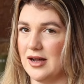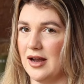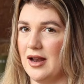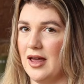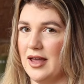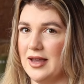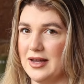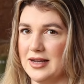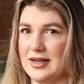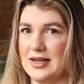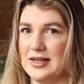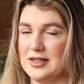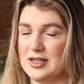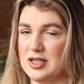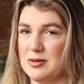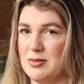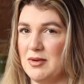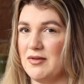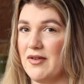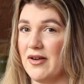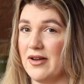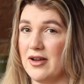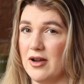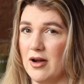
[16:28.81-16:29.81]
I like knickers to
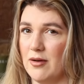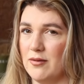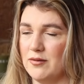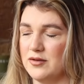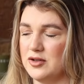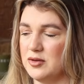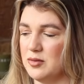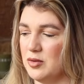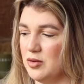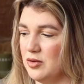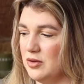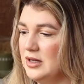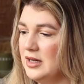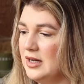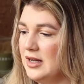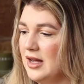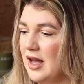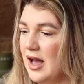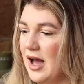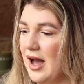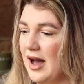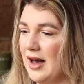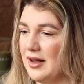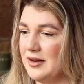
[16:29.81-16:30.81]
be very comfortable
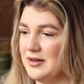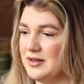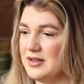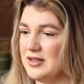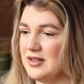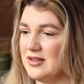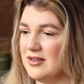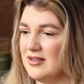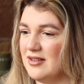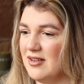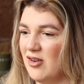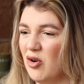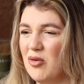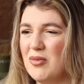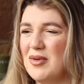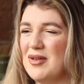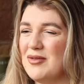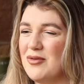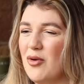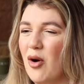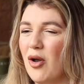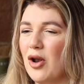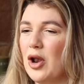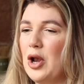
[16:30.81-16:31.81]
and
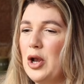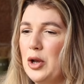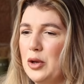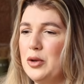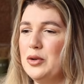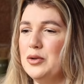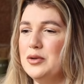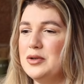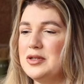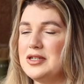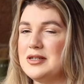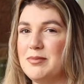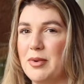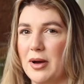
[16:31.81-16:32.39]
not loose,